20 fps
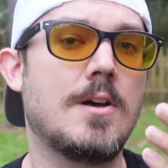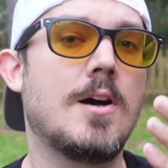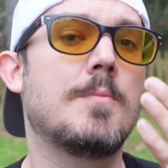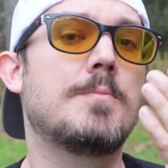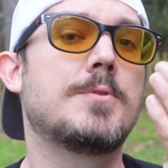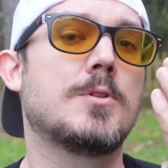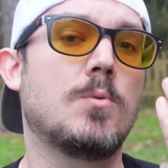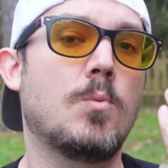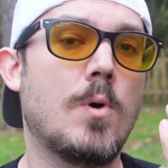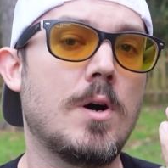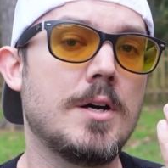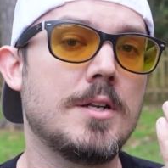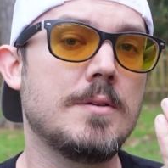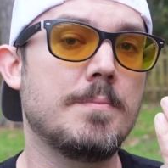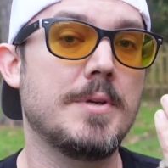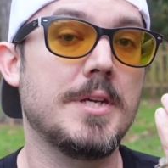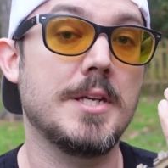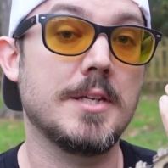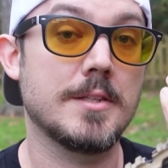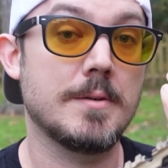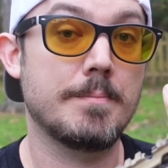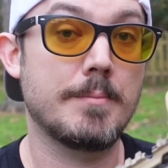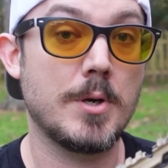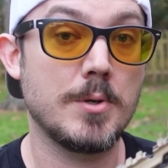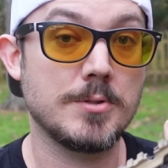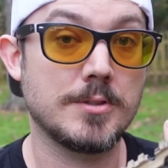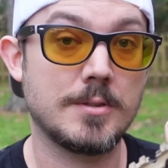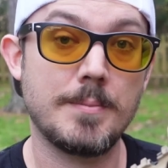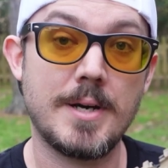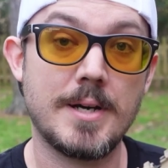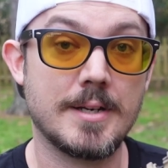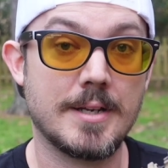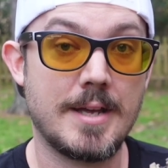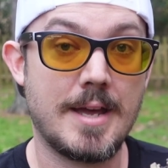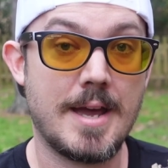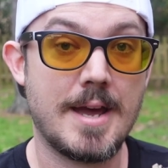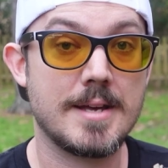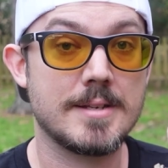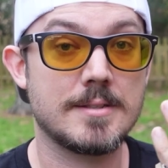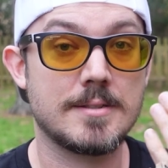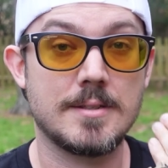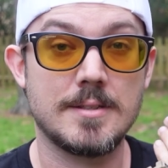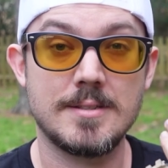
up to 1 being the most amount of gas.